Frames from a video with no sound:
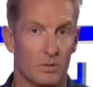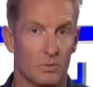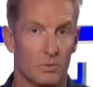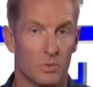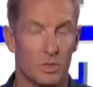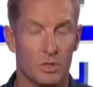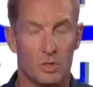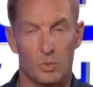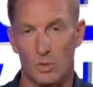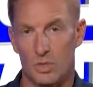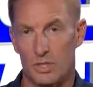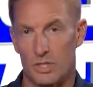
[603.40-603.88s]

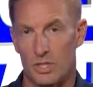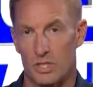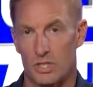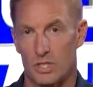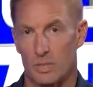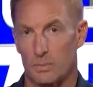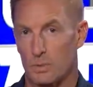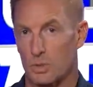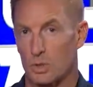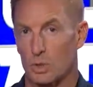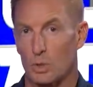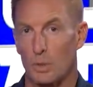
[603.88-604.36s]
which was a
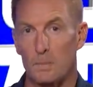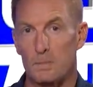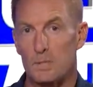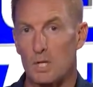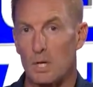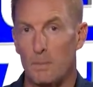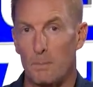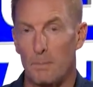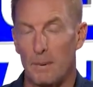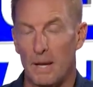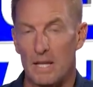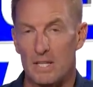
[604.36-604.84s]

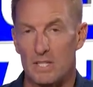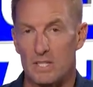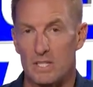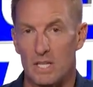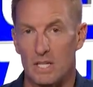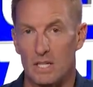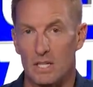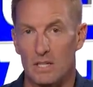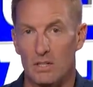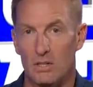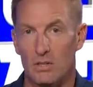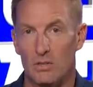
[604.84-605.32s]
subscription-based
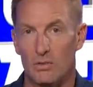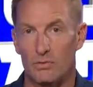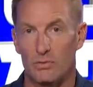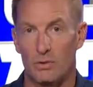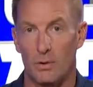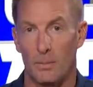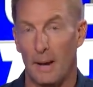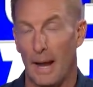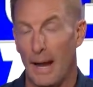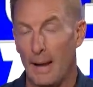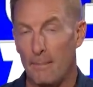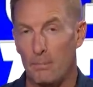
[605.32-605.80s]
deal
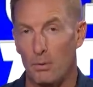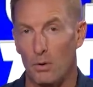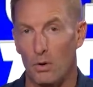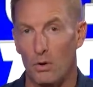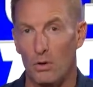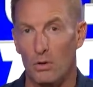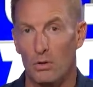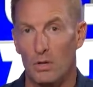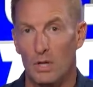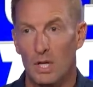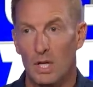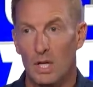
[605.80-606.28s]
from
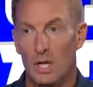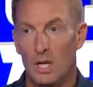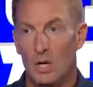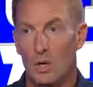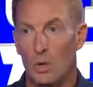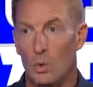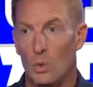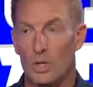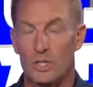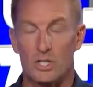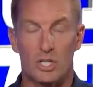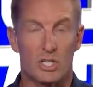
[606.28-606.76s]
Apple,
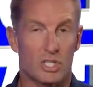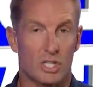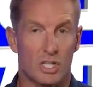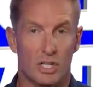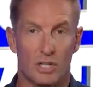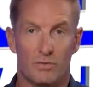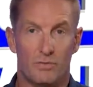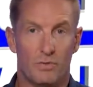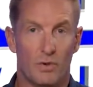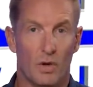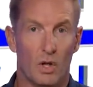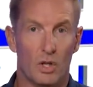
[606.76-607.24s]
which is going
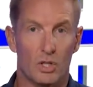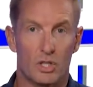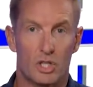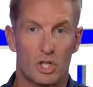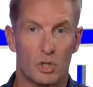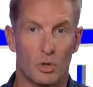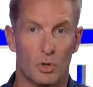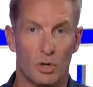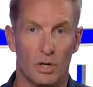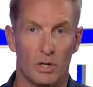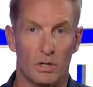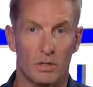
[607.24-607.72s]
to fall
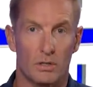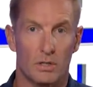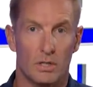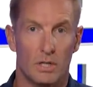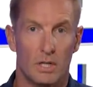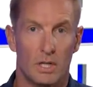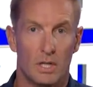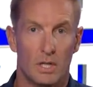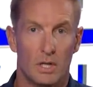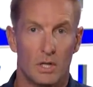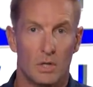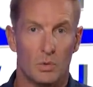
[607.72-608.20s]
short.
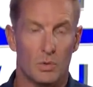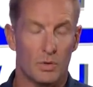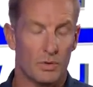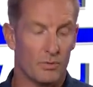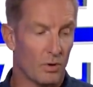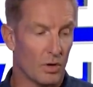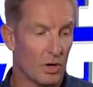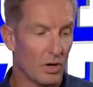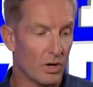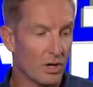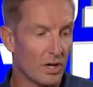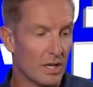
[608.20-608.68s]
We've
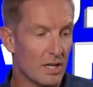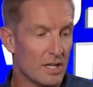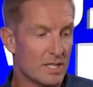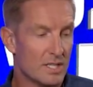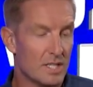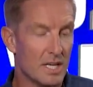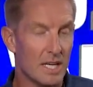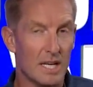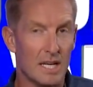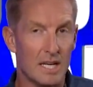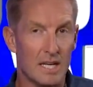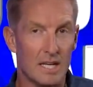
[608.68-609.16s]
already
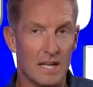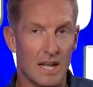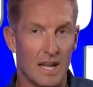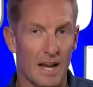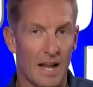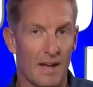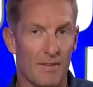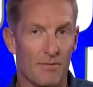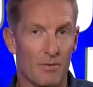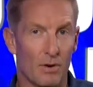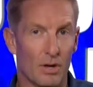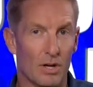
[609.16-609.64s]
seen, and
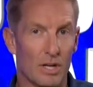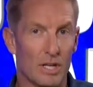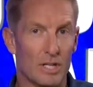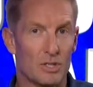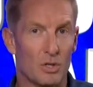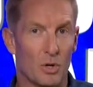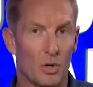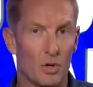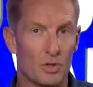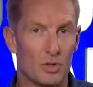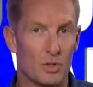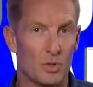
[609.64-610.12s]
I've already
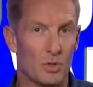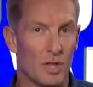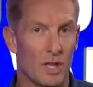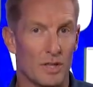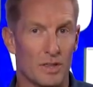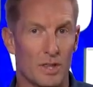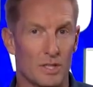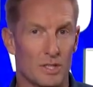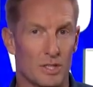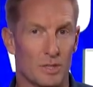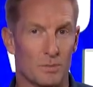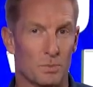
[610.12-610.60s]
told you, that
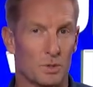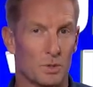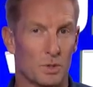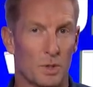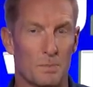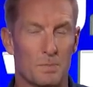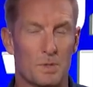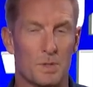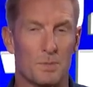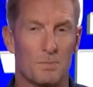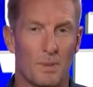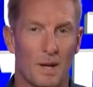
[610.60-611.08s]
the
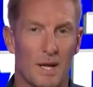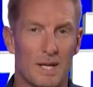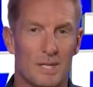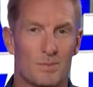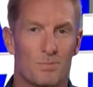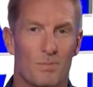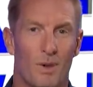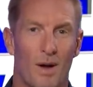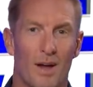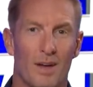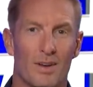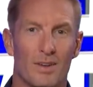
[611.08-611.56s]
subscription-based
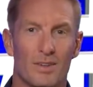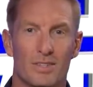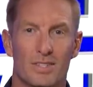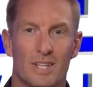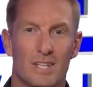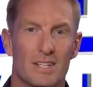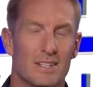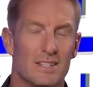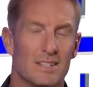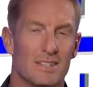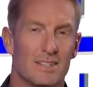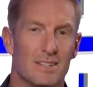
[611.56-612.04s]
model
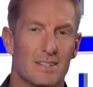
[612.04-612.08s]
didn't